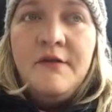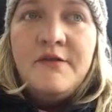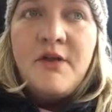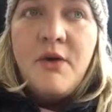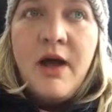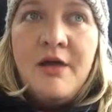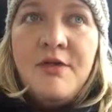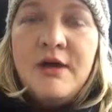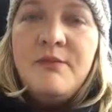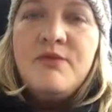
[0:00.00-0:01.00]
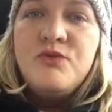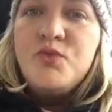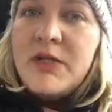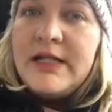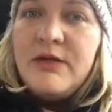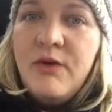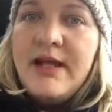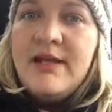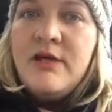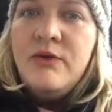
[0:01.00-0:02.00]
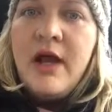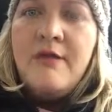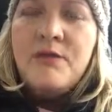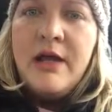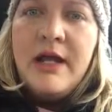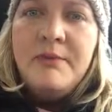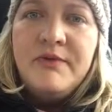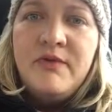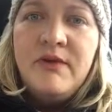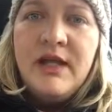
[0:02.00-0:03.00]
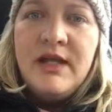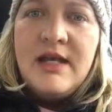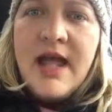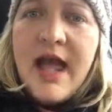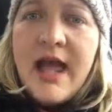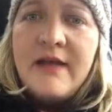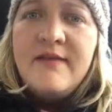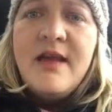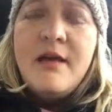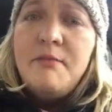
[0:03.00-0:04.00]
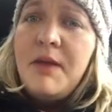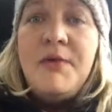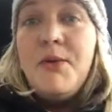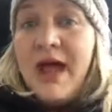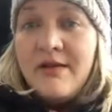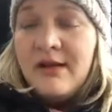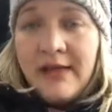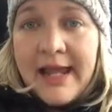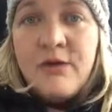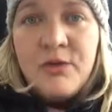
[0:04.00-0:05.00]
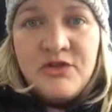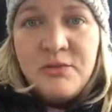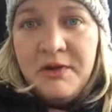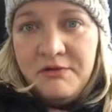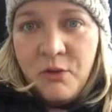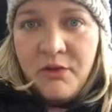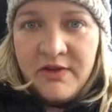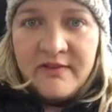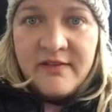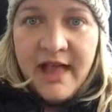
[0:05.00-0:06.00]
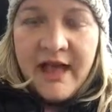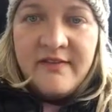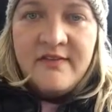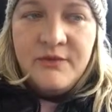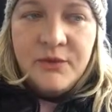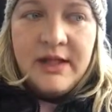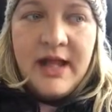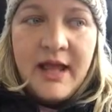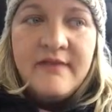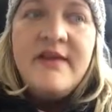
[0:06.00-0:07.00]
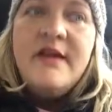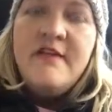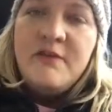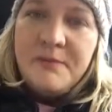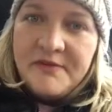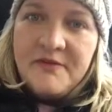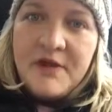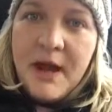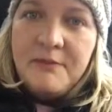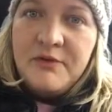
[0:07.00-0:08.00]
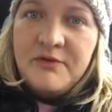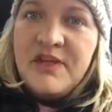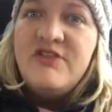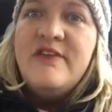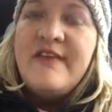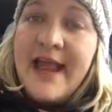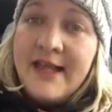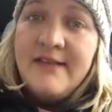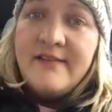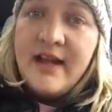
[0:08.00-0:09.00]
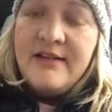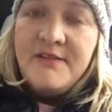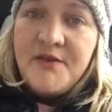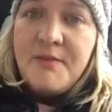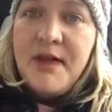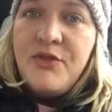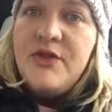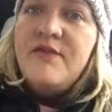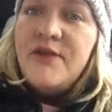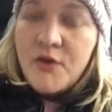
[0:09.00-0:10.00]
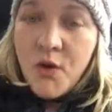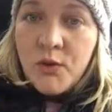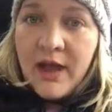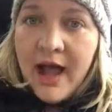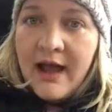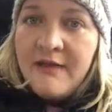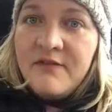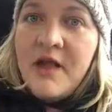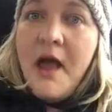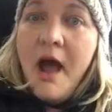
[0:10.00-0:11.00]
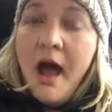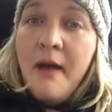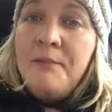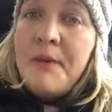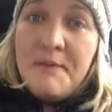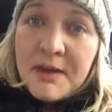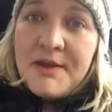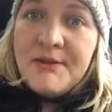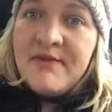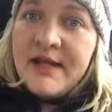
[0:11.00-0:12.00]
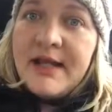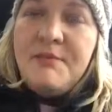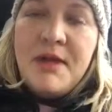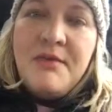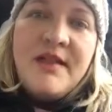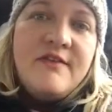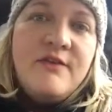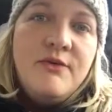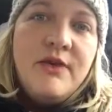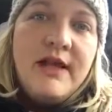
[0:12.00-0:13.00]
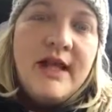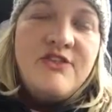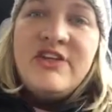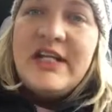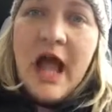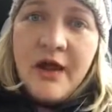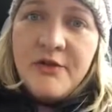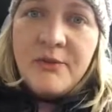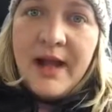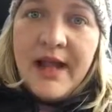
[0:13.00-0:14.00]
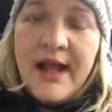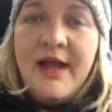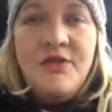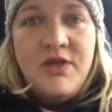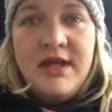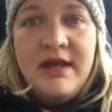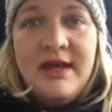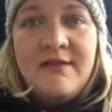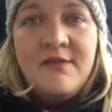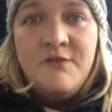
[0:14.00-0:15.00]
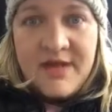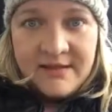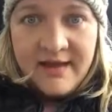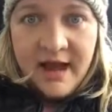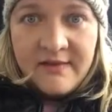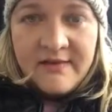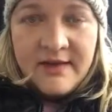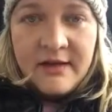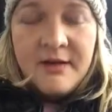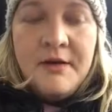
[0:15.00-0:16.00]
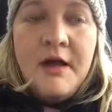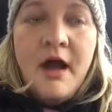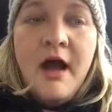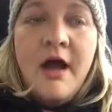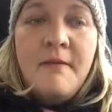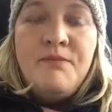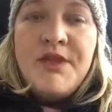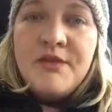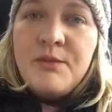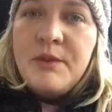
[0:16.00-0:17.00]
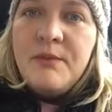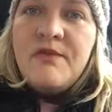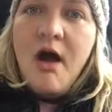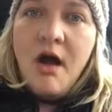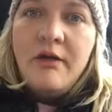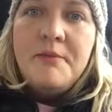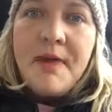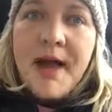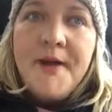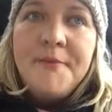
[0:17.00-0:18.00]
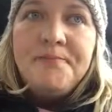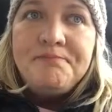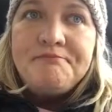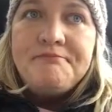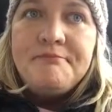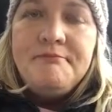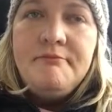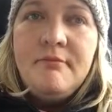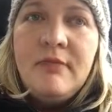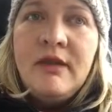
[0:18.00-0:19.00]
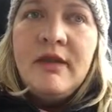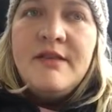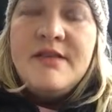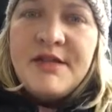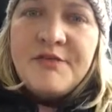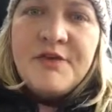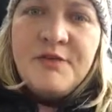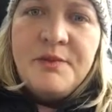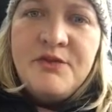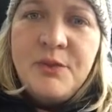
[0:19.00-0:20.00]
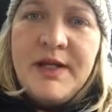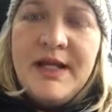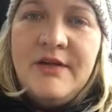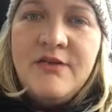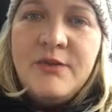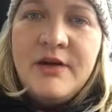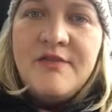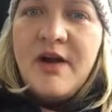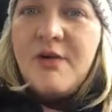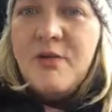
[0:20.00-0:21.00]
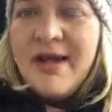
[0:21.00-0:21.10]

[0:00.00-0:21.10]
So I thought it was really great that you guys were able to connect. Maybe you had the language before this class to connect specific observations and the scientific method to your own lives, but maybe you didn't. Maybe that's a new connection. Either way, I think it's fantastic. This week was all about the difference between sort of our